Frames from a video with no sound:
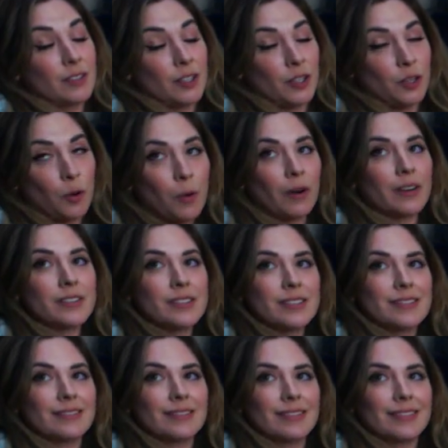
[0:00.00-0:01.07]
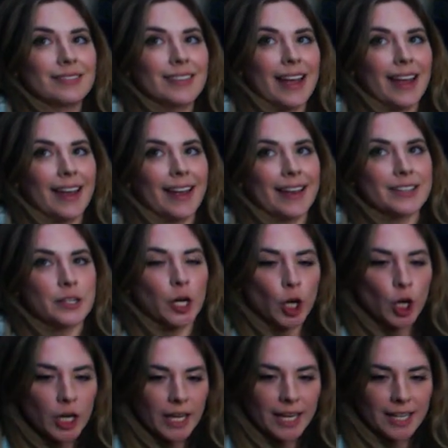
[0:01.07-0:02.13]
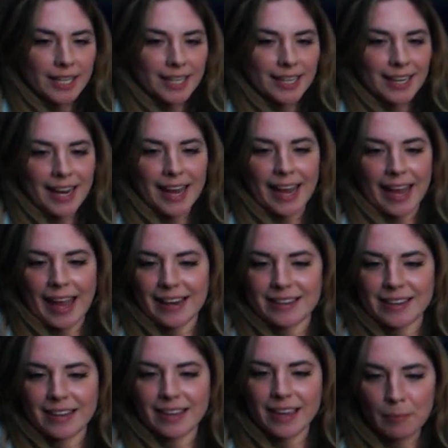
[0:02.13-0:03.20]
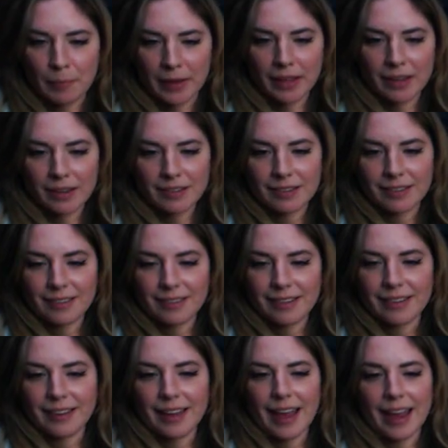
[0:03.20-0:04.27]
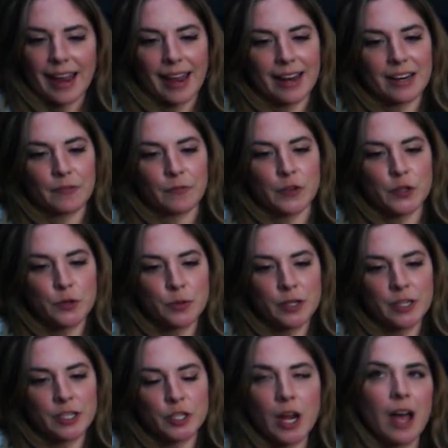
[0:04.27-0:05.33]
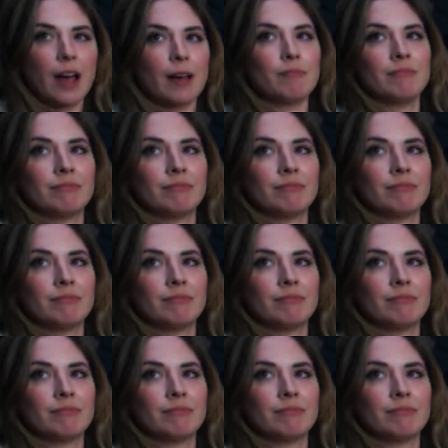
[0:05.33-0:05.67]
yours, and you earn it and you keep it, and if you do a good job,